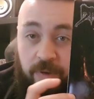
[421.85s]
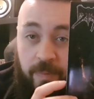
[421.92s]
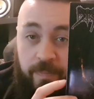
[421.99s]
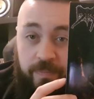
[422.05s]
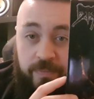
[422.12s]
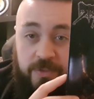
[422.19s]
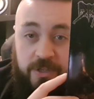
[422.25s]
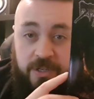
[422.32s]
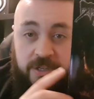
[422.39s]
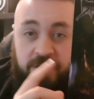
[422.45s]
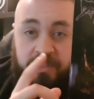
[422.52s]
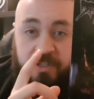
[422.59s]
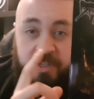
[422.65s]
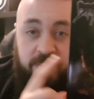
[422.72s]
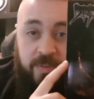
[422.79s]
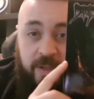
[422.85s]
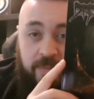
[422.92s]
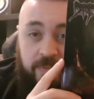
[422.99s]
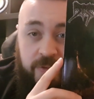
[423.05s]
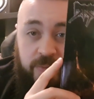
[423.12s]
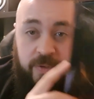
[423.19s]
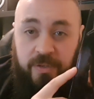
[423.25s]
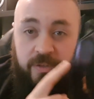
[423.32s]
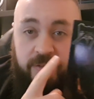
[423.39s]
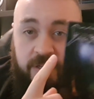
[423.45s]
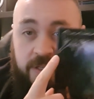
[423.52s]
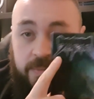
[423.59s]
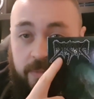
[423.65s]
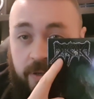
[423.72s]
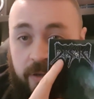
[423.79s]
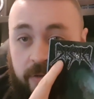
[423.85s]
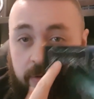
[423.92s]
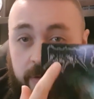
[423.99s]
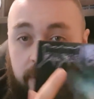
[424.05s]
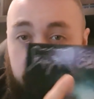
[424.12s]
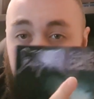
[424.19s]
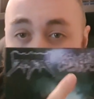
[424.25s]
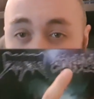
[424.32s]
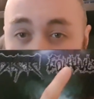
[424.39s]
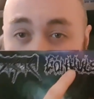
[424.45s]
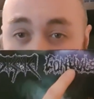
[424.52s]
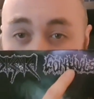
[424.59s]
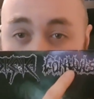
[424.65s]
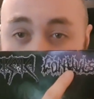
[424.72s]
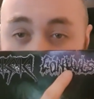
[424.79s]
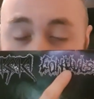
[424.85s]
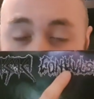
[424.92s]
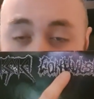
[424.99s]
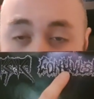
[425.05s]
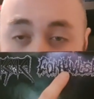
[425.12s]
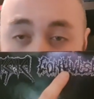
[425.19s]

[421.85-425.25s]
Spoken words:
one. So this is a split between Disma and Convulse,